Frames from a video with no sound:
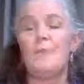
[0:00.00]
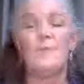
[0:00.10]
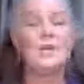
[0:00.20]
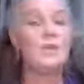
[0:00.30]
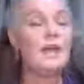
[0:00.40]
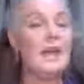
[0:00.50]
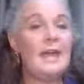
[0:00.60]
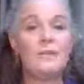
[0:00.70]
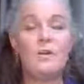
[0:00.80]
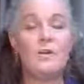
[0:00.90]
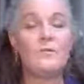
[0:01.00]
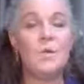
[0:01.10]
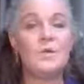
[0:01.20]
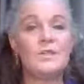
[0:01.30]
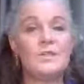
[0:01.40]
But you can, of
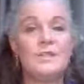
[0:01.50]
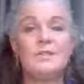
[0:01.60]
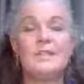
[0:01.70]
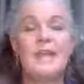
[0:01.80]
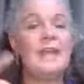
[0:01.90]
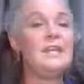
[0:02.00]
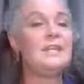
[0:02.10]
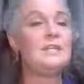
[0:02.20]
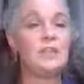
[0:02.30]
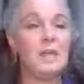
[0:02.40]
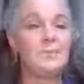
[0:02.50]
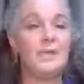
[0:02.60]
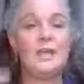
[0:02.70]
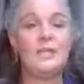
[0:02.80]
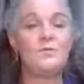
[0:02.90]
course, use any shape,
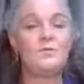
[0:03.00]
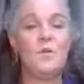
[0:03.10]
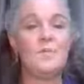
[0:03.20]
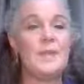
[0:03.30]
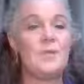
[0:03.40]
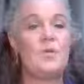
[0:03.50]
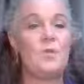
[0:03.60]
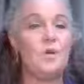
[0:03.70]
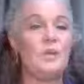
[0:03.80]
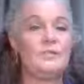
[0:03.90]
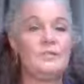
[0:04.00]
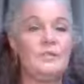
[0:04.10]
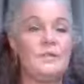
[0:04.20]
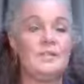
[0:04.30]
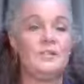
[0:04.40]
any form that you want of
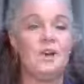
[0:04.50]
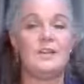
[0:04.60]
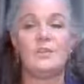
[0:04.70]
Lepidolite.